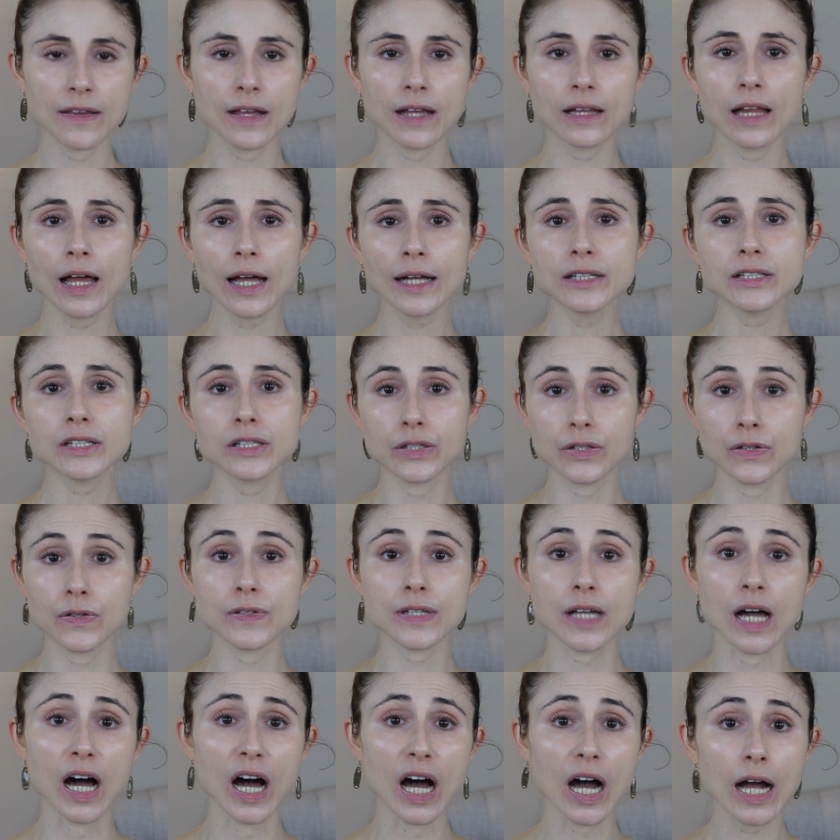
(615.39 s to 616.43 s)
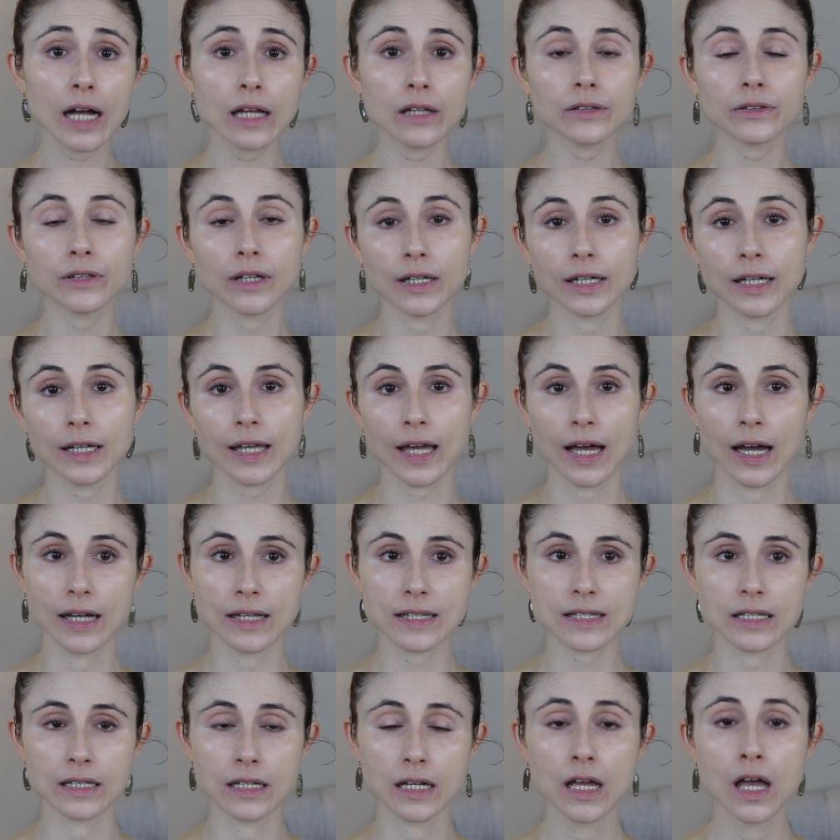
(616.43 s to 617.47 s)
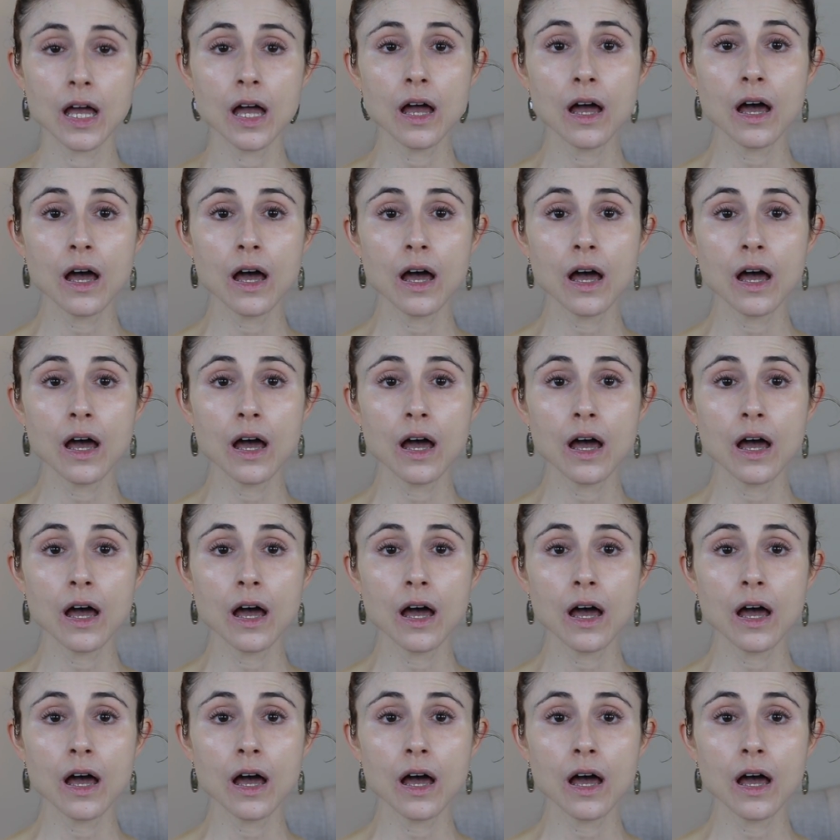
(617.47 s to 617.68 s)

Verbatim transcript: they like to use a hyaluronic acid